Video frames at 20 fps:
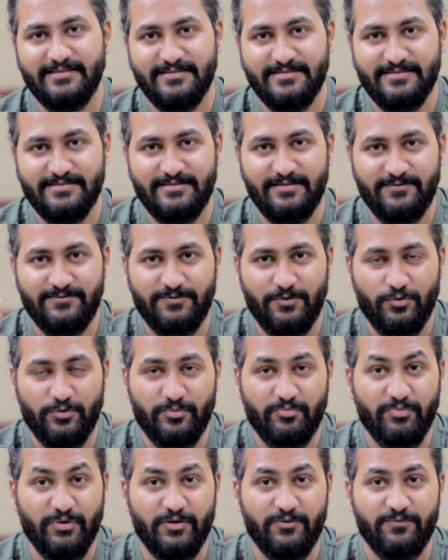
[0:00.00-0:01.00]
is the
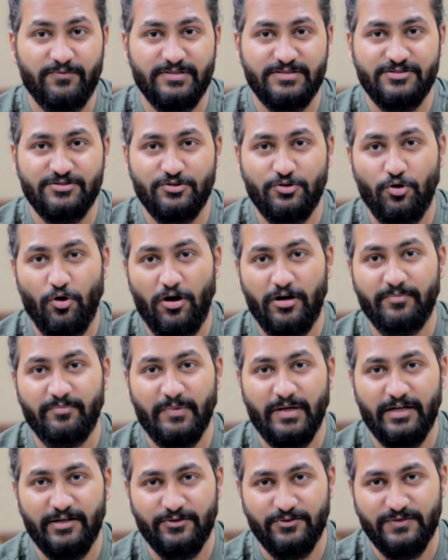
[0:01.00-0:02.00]
fountain pen which
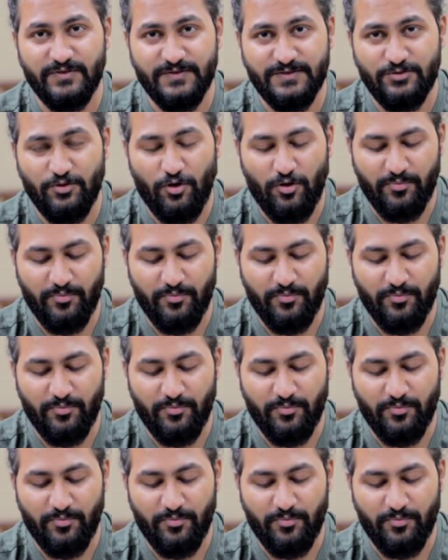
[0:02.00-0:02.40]
got me into this